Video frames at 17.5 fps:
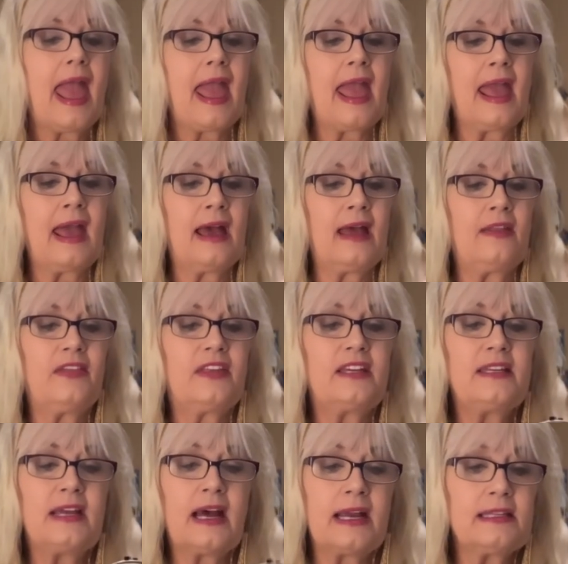And the
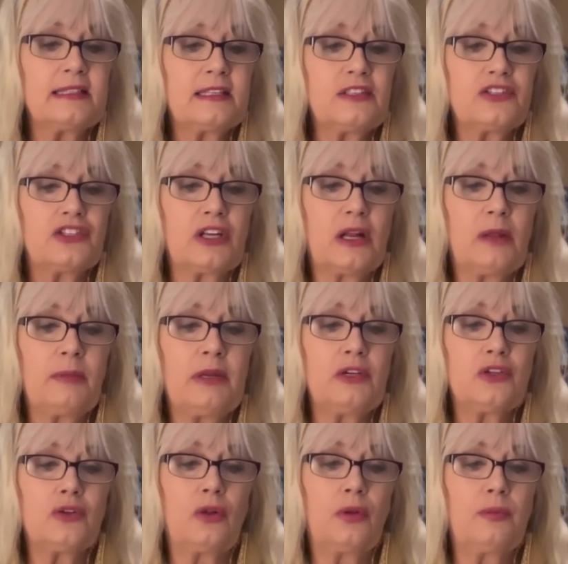nicest
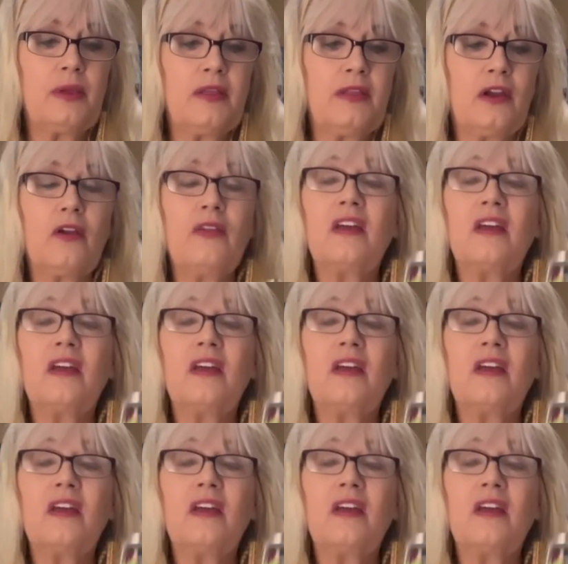gentleman told me there